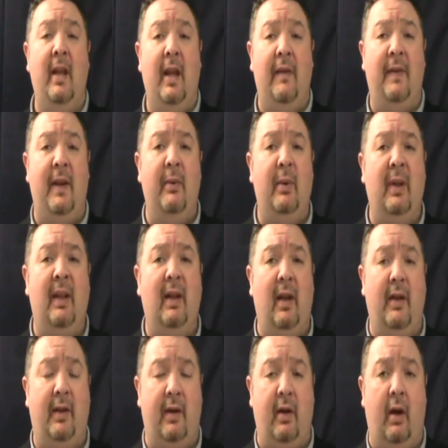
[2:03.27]
If they really
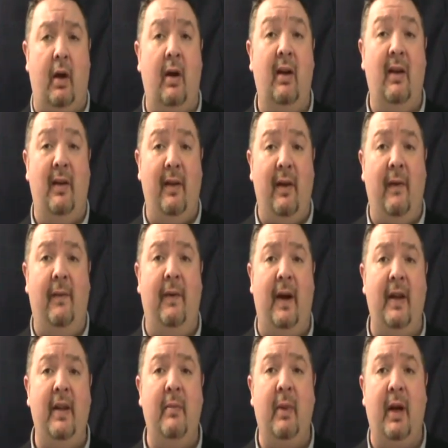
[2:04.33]
like the car, they'll
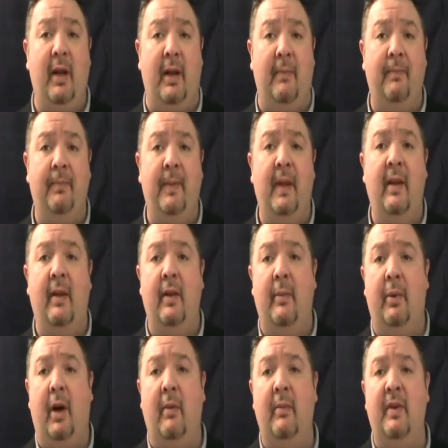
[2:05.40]
find the money. The
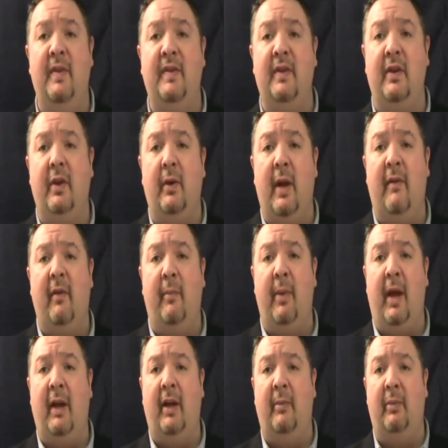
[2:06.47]
problem is you don't have a
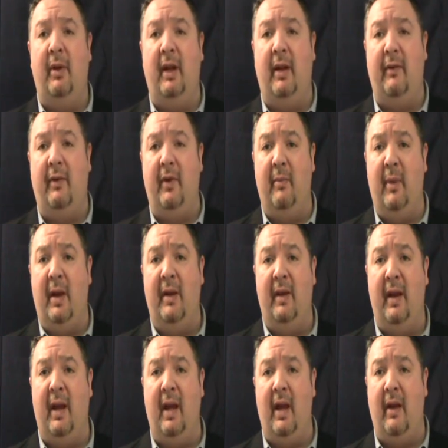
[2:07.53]
backup plan for the money
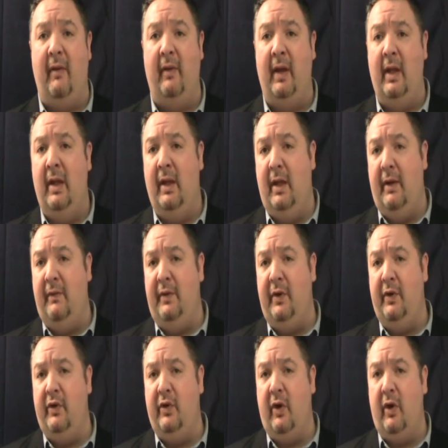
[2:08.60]
they have. If
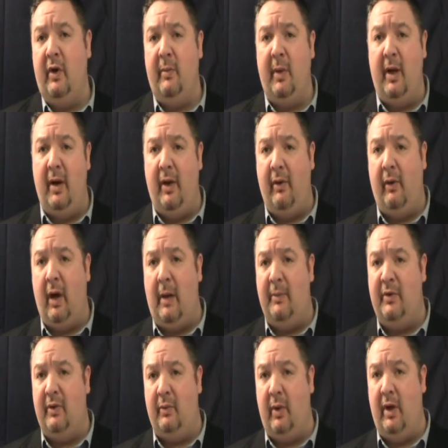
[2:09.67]
you'd showed them another
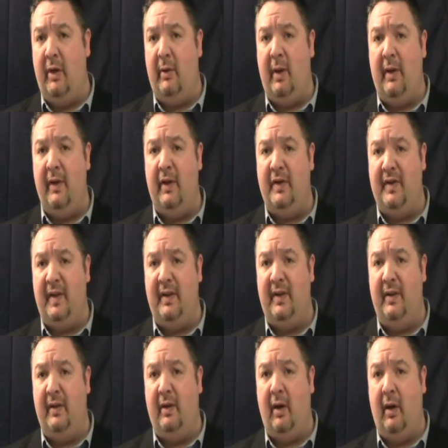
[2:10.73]
option while you were out there
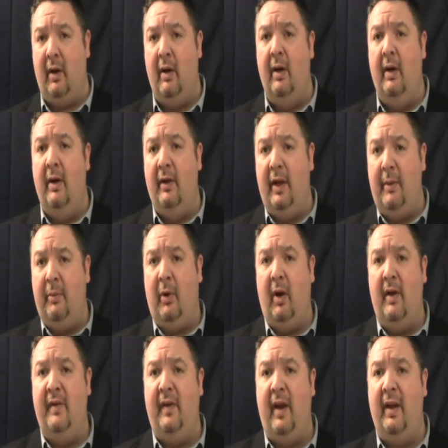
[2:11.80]
selecting a car, they'd
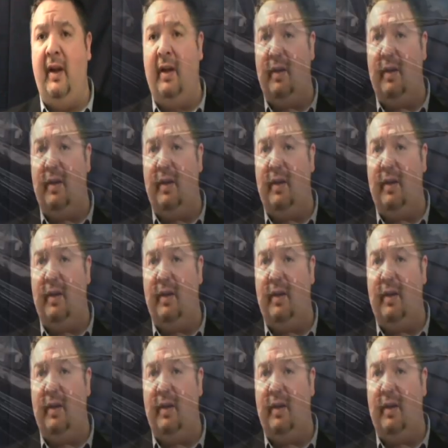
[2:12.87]
probably take it